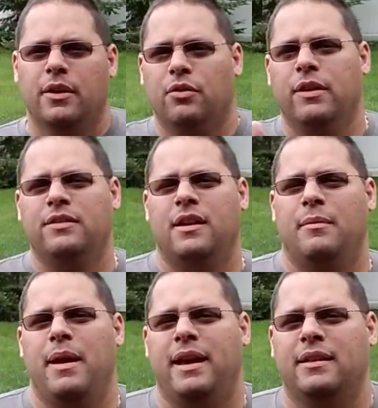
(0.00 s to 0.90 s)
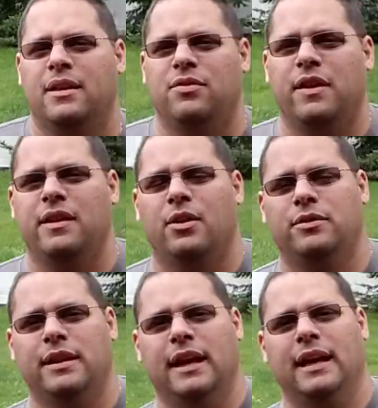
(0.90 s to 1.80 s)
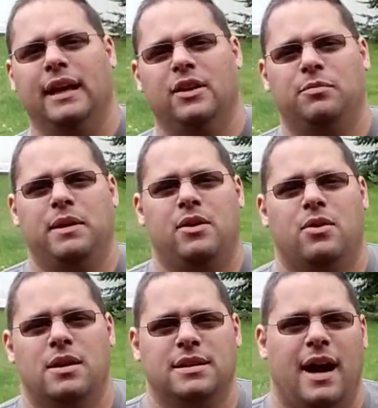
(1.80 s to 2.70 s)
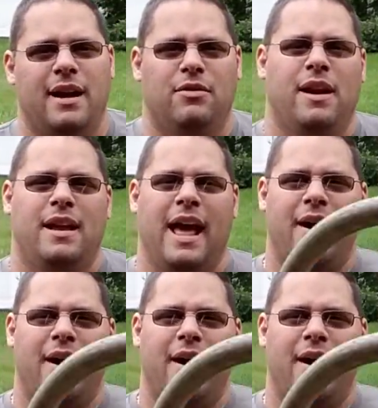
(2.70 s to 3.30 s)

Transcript: The reason I'm making this video today is because I ran